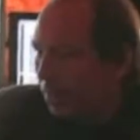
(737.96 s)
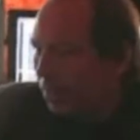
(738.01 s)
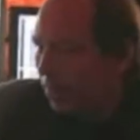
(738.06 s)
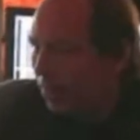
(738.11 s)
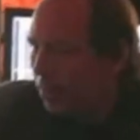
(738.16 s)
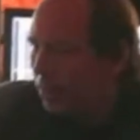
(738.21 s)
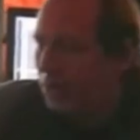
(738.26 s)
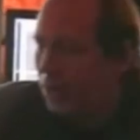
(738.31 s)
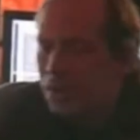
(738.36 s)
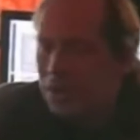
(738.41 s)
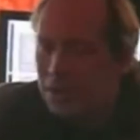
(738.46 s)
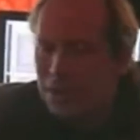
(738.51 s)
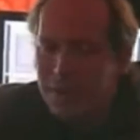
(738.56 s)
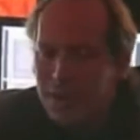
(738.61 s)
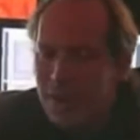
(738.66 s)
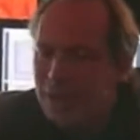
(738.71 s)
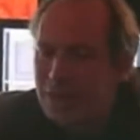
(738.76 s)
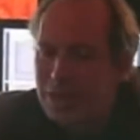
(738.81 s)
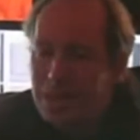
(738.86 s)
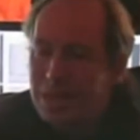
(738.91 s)

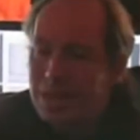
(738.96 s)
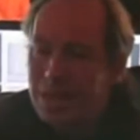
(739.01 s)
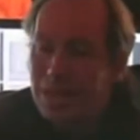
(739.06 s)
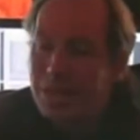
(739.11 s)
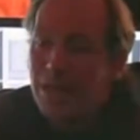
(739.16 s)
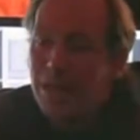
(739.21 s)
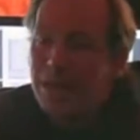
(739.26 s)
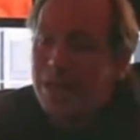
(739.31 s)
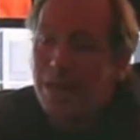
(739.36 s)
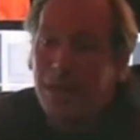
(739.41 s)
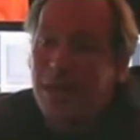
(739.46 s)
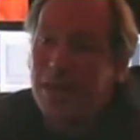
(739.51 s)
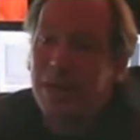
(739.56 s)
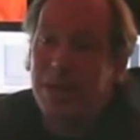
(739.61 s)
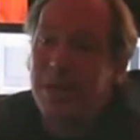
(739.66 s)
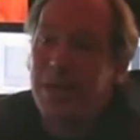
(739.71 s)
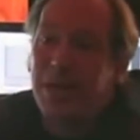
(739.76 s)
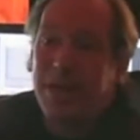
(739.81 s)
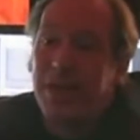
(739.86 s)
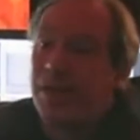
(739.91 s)

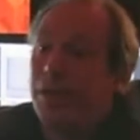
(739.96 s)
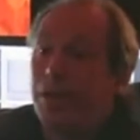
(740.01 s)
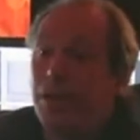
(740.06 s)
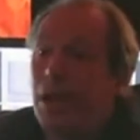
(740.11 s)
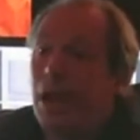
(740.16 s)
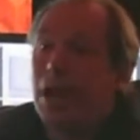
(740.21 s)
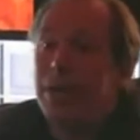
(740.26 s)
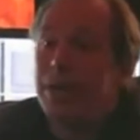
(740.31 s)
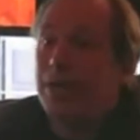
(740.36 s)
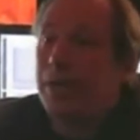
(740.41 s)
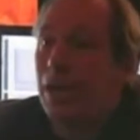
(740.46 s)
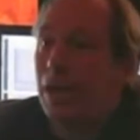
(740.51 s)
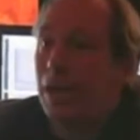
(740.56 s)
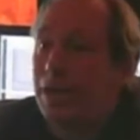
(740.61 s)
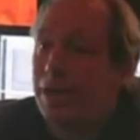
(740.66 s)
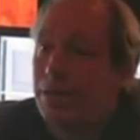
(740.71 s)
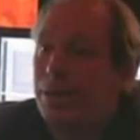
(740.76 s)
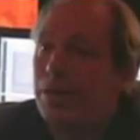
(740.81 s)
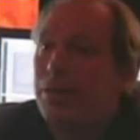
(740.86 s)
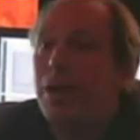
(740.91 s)
and then,
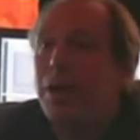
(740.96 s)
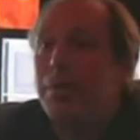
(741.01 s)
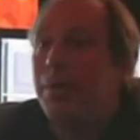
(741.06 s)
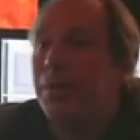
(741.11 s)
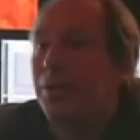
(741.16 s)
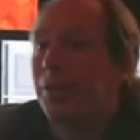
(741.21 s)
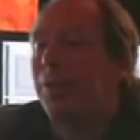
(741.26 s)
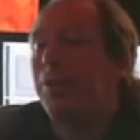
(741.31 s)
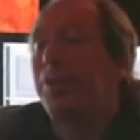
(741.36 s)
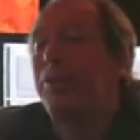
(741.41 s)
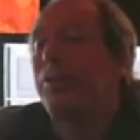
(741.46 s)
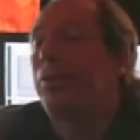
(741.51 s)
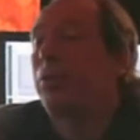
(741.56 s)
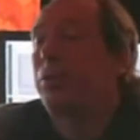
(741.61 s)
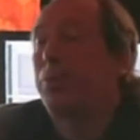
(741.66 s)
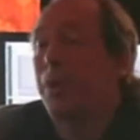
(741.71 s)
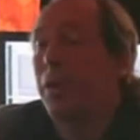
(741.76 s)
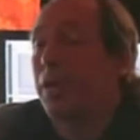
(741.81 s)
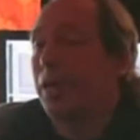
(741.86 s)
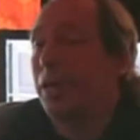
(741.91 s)
I knew I wanted to do
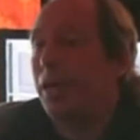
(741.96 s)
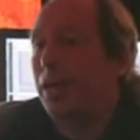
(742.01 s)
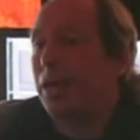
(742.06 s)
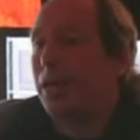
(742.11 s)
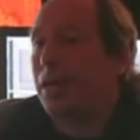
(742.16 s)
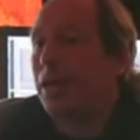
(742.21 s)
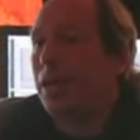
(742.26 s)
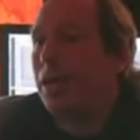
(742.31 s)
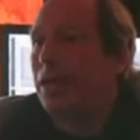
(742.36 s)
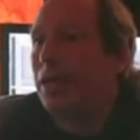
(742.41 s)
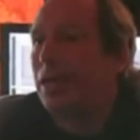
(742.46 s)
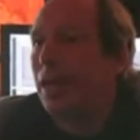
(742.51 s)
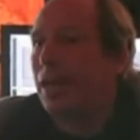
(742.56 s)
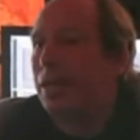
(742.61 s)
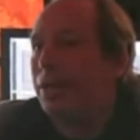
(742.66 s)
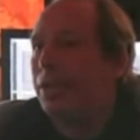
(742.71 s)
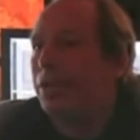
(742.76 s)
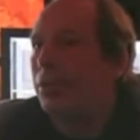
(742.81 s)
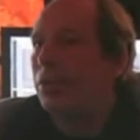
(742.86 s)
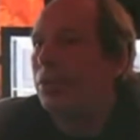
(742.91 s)
quirky, and I
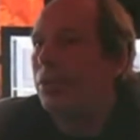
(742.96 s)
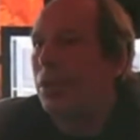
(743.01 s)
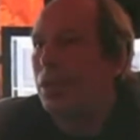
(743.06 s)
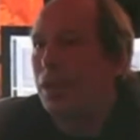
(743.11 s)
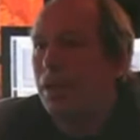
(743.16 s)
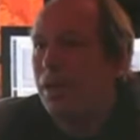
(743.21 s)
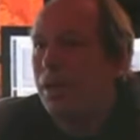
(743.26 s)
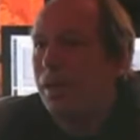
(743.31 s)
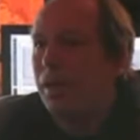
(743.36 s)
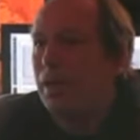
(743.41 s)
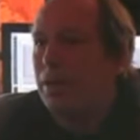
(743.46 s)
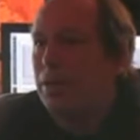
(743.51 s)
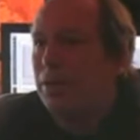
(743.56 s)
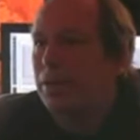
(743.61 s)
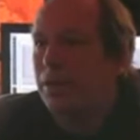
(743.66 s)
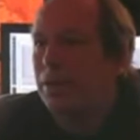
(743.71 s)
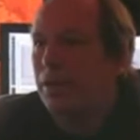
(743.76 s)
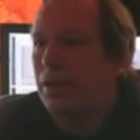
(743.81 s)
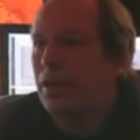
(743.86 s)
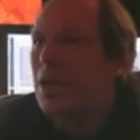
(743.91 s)
knew,
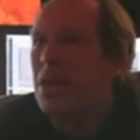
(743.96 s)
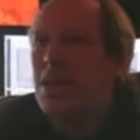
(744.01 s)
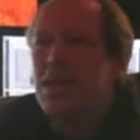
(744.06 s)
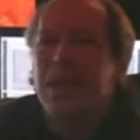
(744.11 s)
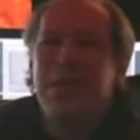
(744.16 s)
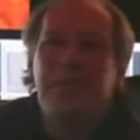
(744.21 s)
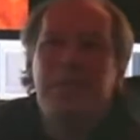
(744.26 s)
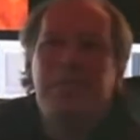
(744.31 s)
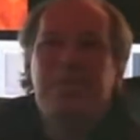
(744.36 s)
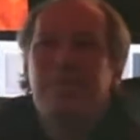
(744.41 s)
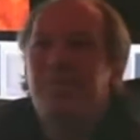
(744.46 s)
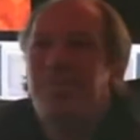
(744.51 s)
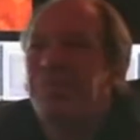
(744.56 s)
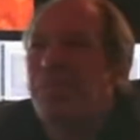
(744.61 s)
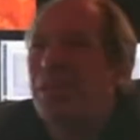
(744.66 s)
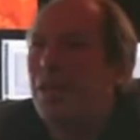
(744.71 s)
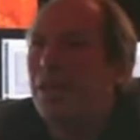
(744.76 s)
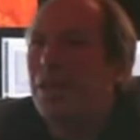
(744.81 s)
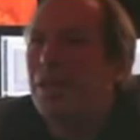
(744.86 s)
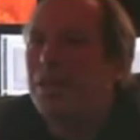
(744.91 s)
and
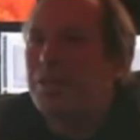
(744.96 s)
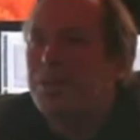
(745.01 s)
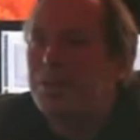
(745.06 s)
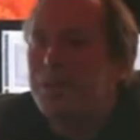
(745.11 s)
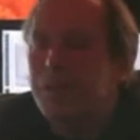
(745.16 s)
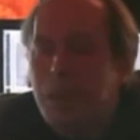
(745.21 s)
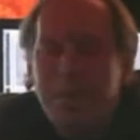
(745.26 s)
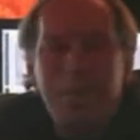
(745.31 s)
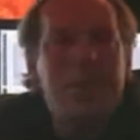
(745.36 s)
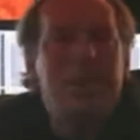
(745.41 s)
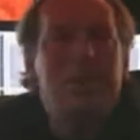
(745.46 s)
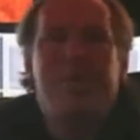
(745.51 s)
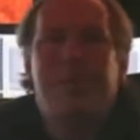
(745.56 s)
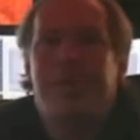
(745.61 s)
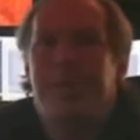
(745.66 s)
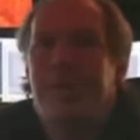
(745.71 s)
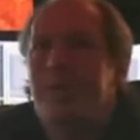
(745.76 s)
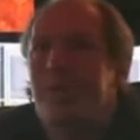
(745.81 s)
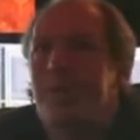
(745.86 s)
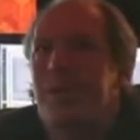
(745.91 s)
so much of
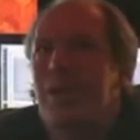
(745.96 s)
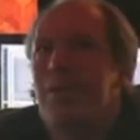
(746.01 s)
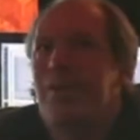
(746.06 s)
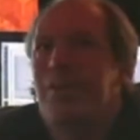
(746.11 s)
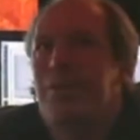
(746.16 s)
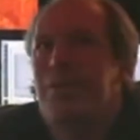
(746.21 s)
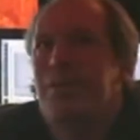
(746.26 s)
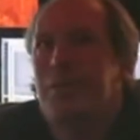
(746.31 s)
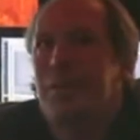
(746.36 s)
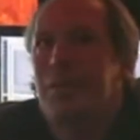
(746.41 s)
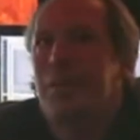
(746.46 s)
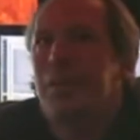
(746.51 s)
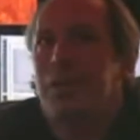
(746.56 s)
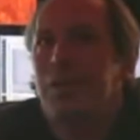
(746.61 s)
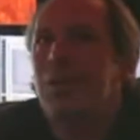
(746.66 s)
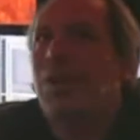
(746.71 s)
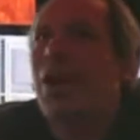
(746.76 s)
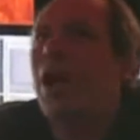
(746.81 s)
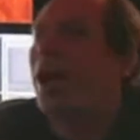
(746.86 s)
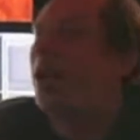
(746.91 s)
this stuff,
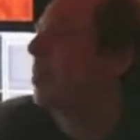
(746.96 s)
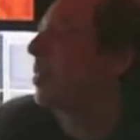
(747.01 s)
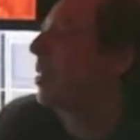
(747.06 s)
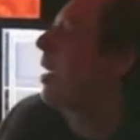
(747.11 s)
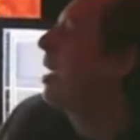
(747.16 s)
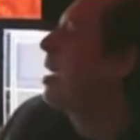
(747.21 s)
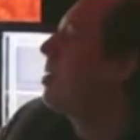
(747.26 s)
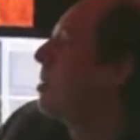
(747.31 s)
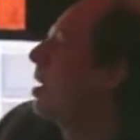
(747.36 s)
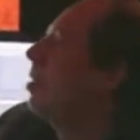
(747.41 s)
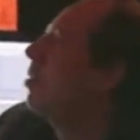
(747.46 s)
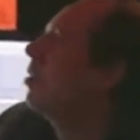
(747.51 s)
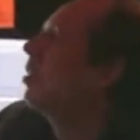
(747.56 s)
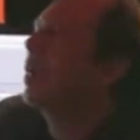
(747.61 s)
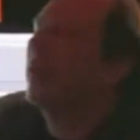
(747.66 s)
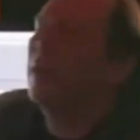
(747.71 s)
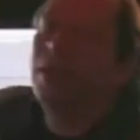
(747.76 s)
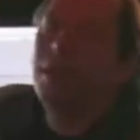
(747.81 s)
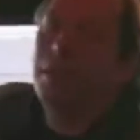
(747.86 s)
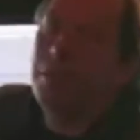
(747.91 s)
you're asking, am I looking at